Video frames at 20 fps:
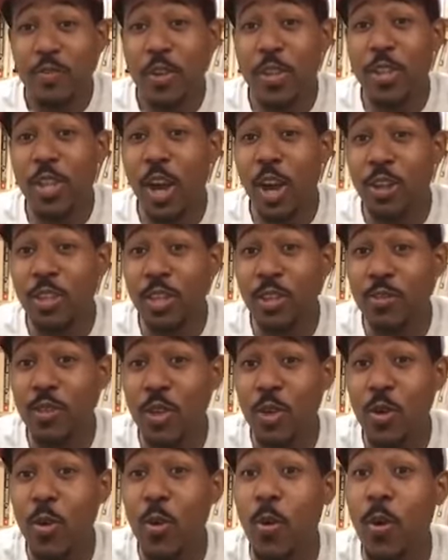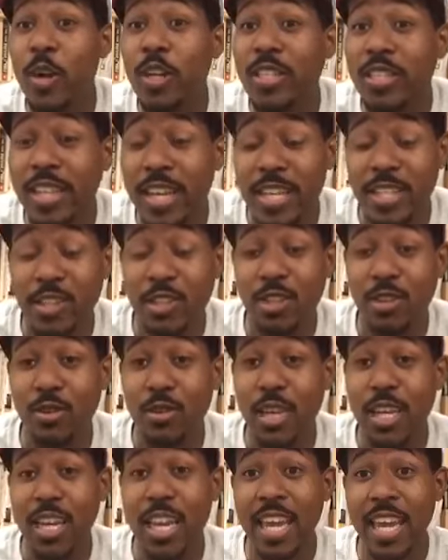for those of you who are just
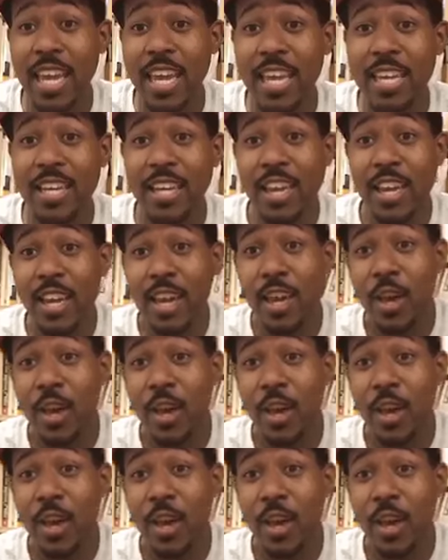tuning in,